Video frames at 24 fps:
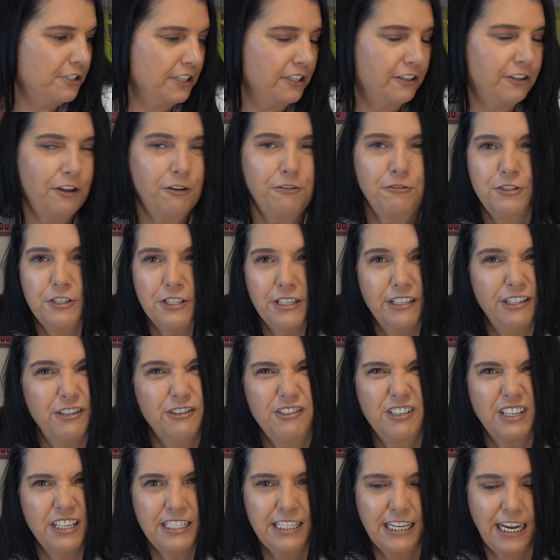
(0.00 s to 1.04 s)
Those
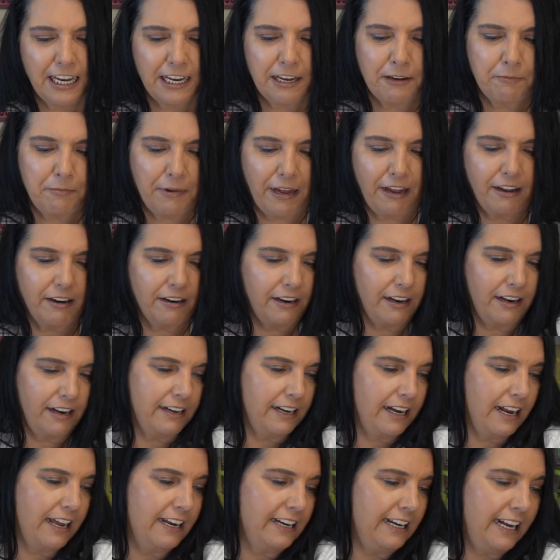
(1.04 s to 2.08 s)
usually take about
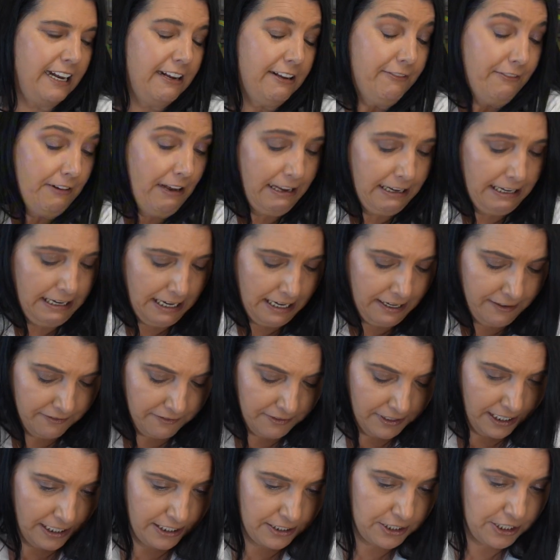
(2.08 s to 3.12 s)
an
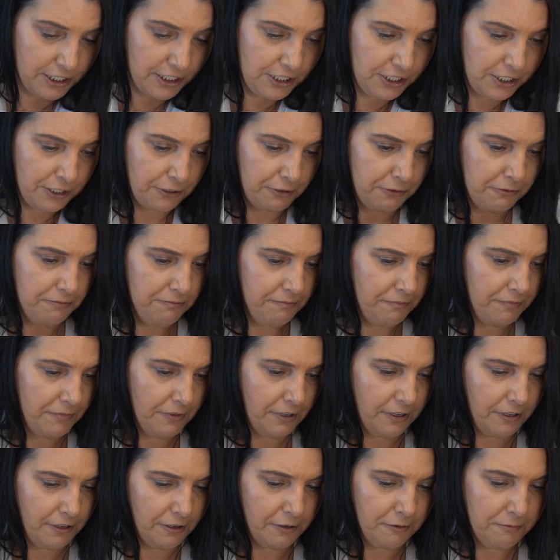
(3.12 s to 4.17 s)
evening to do.
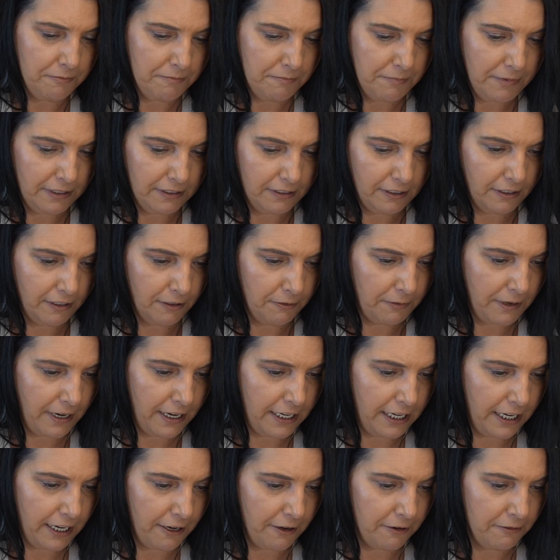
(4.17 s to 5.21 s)
My little
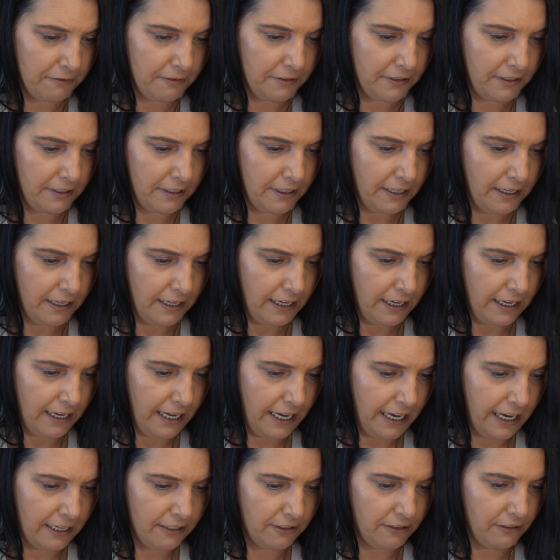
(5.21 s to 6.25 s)
radio
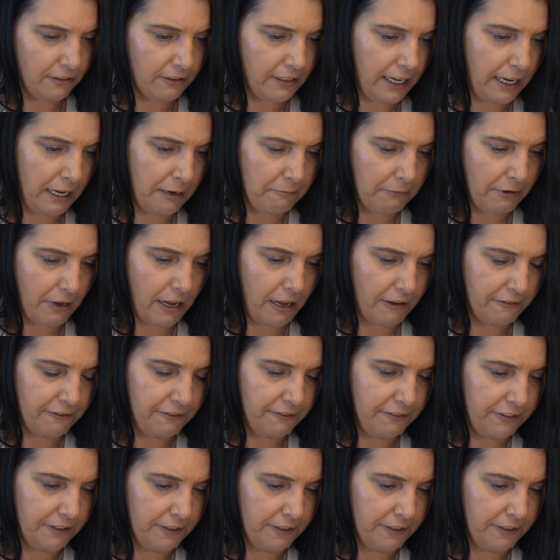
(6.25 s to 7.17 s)
handle came off.